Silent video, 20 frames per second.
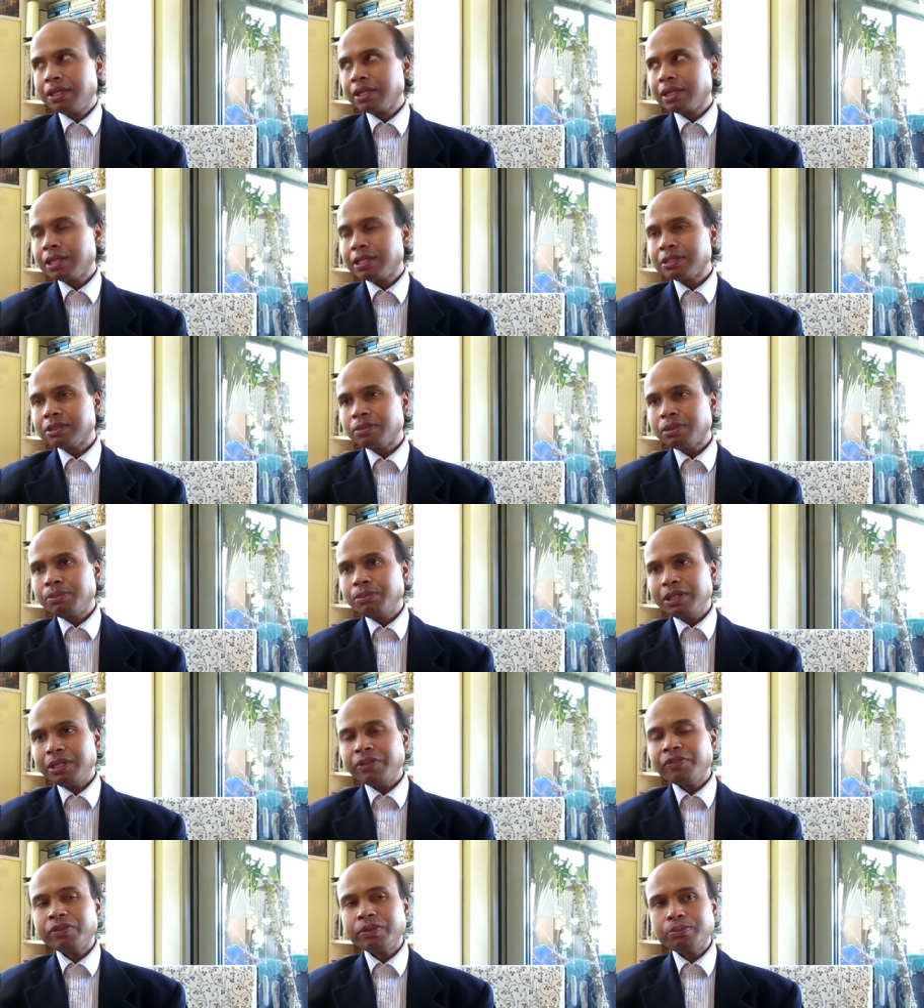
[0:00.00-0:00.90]
I cancel my
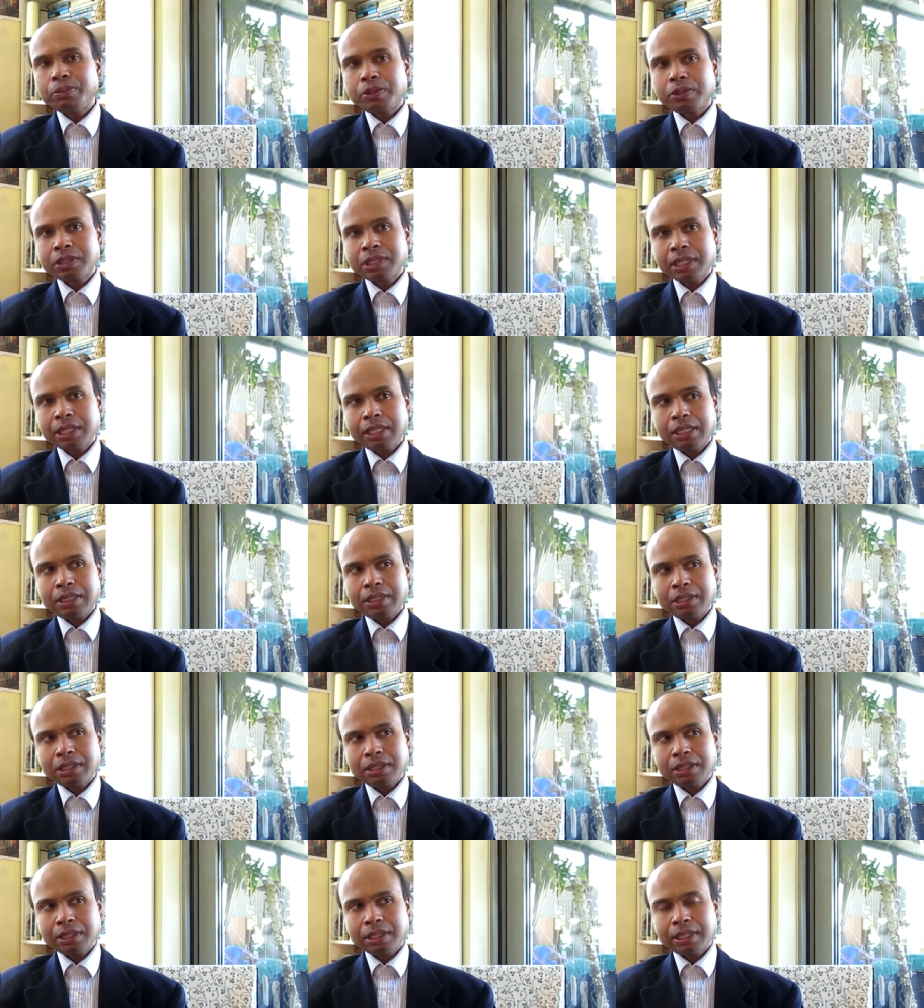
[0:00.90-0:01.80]
belief in
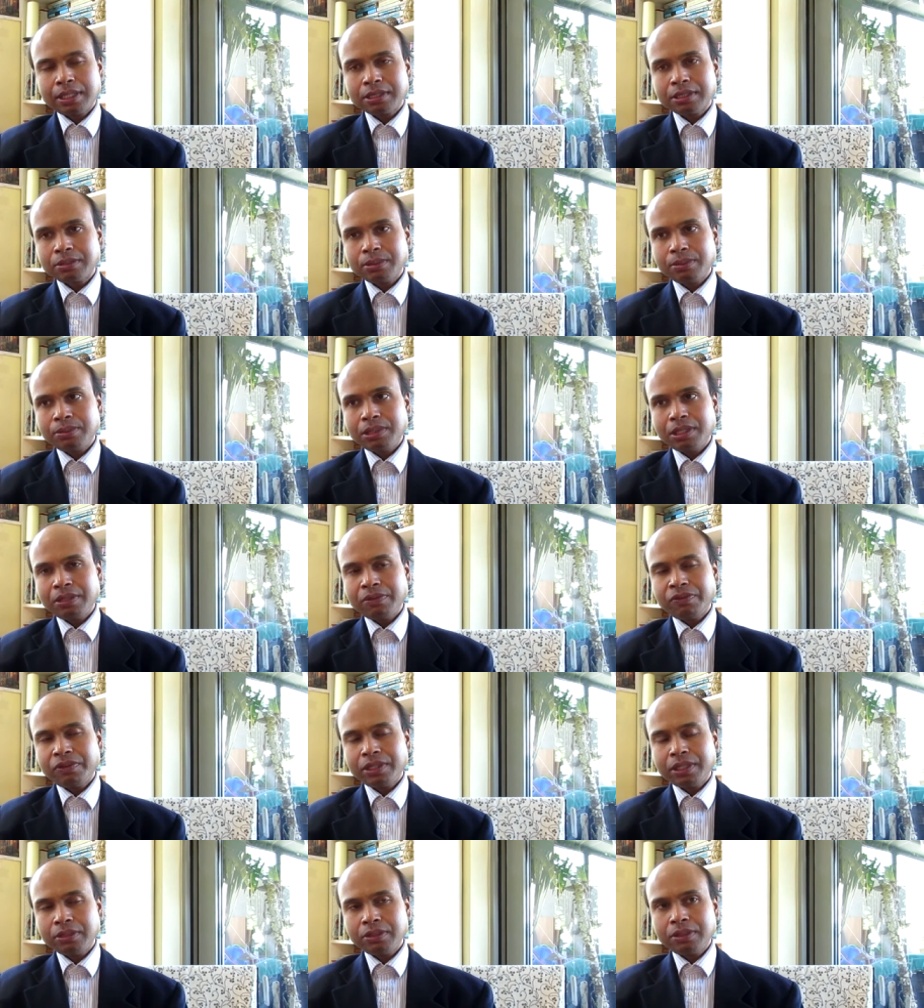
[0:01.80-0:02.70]
mortality, I cancel my
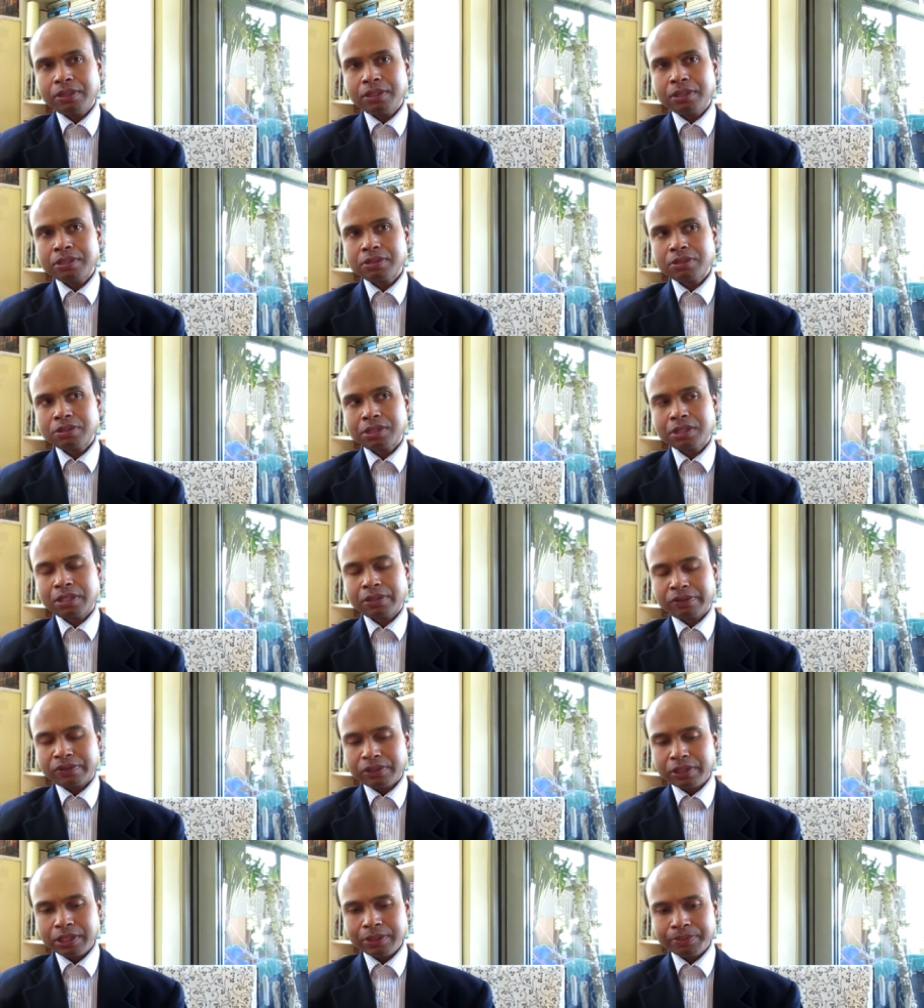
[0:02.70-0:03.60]
belief in illness or
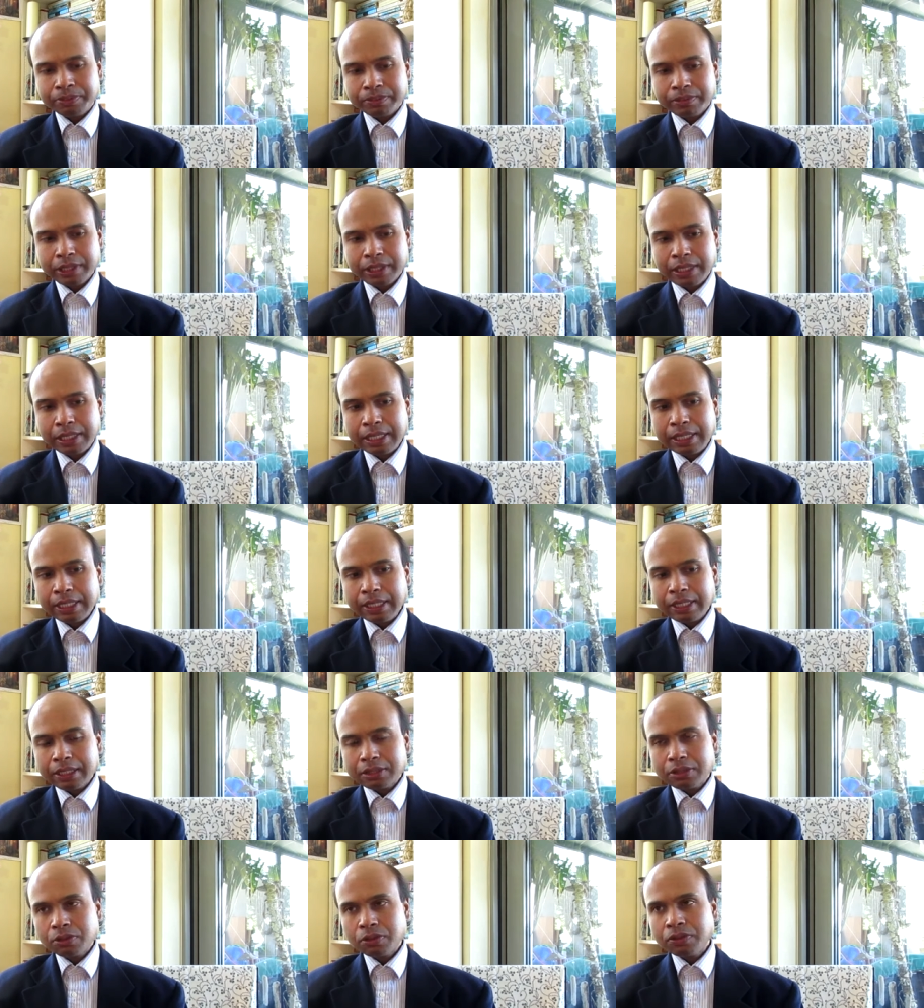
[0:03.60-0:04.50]
suffering. Mm.
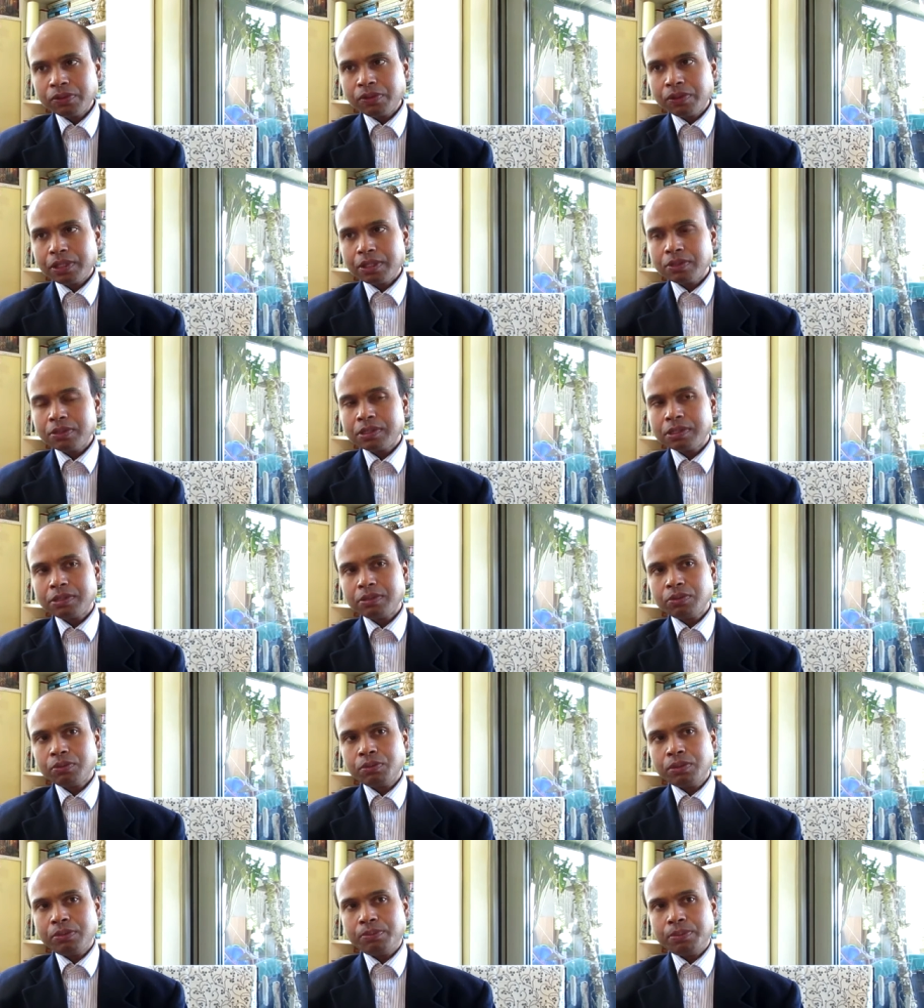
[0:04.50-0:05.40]
So all of those
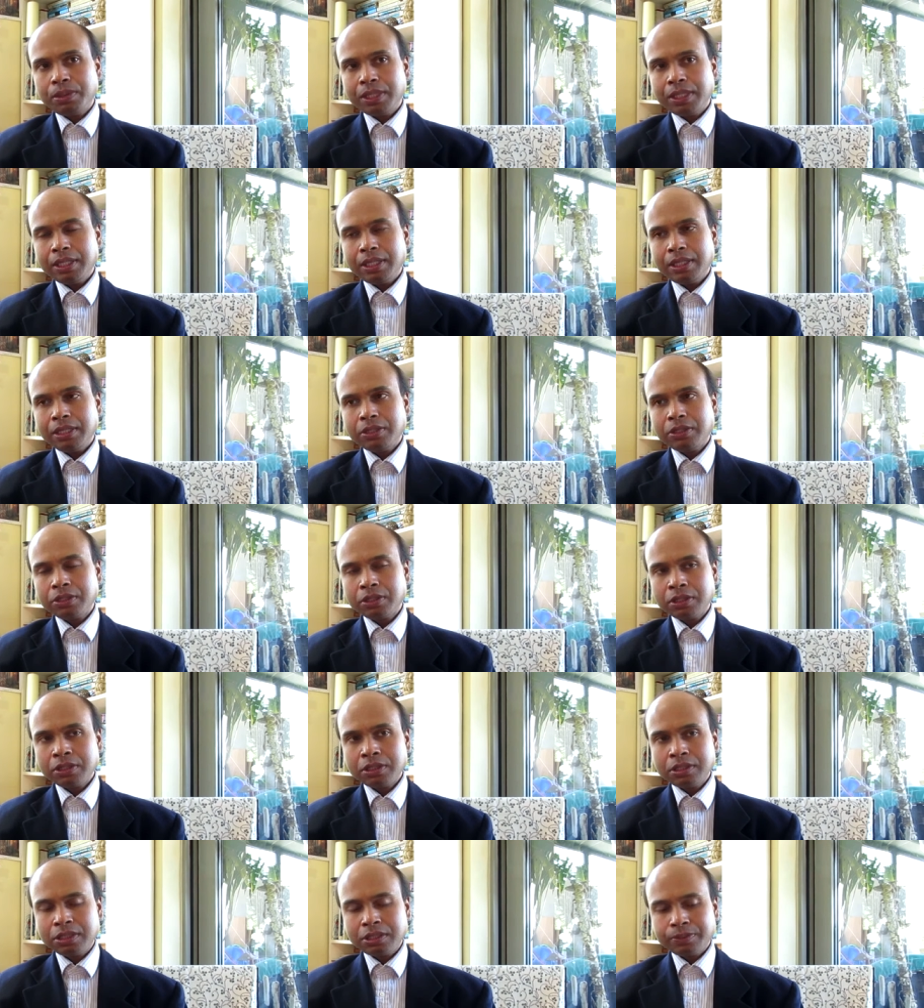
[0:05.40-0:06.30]
would be
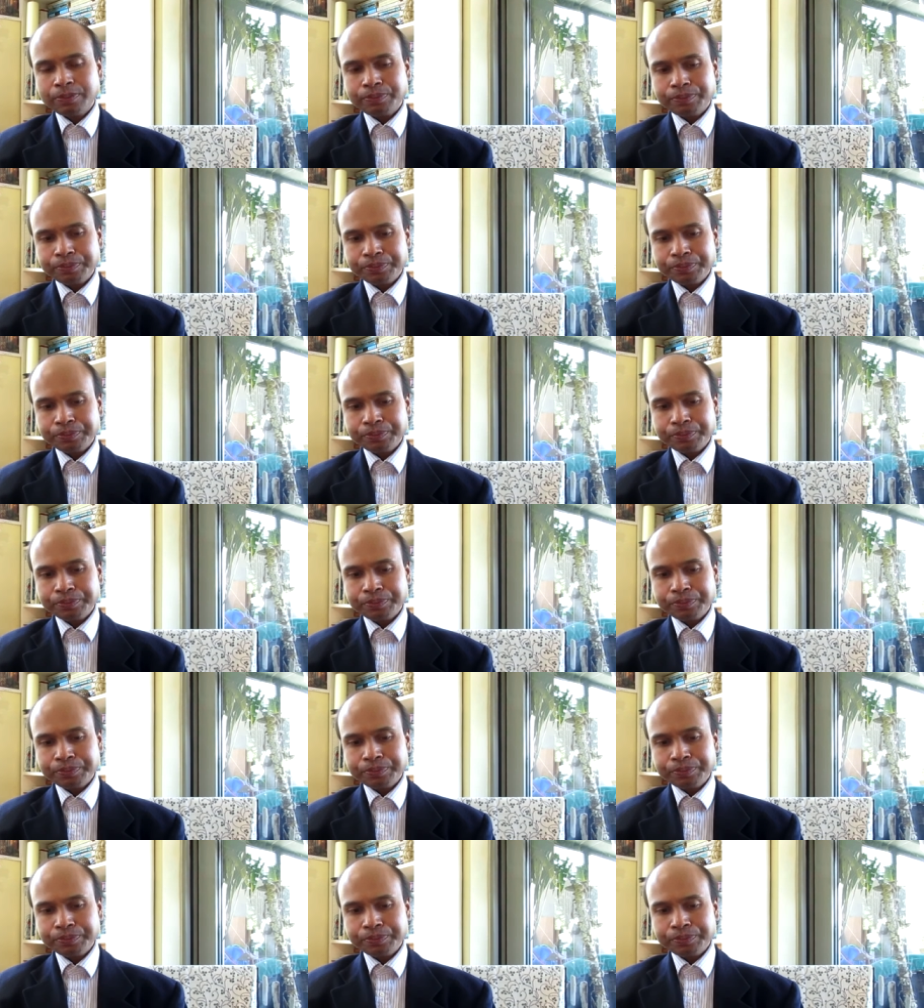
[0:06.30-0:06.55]
good.